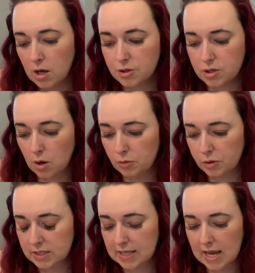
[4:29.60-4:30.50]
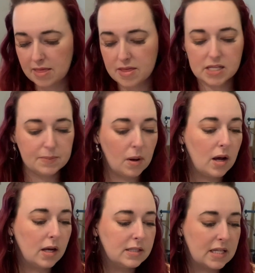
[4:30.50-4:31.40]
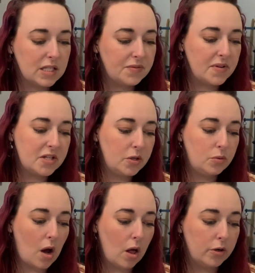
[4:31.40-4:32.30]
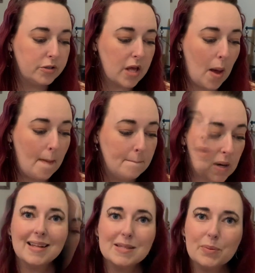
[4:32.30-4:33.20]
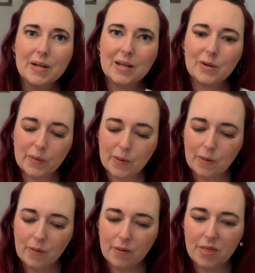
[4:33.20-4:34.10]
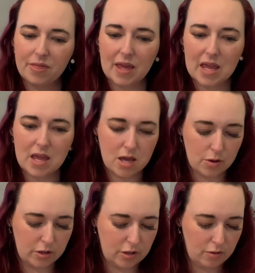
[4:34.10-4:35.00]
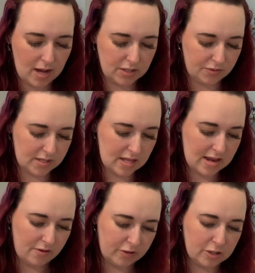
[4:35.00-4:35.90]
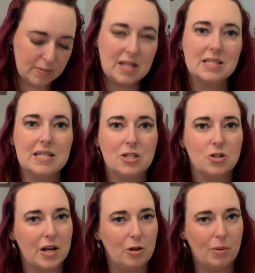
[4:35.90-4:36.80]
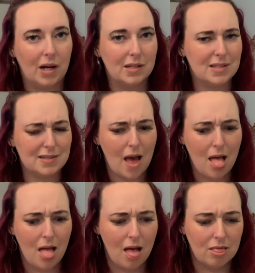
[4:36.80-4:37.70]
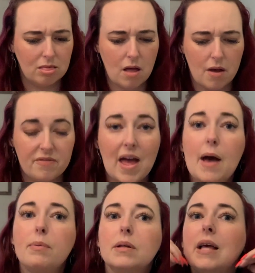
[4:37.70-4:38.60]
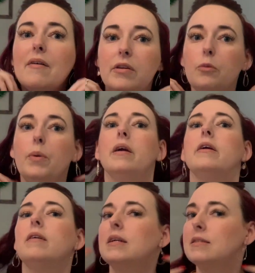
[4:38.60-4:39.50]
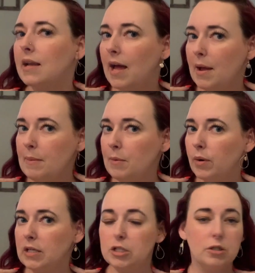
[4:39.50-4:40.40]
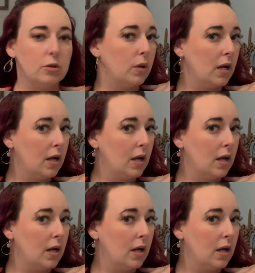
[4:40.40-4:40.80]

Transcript: So it looks like this box is $52 a month. Pretty cool. Thank you to you guys for sending that over to me. It's neat to try new boxes. Love that. Plus I have a new pair of earrings that I'm going to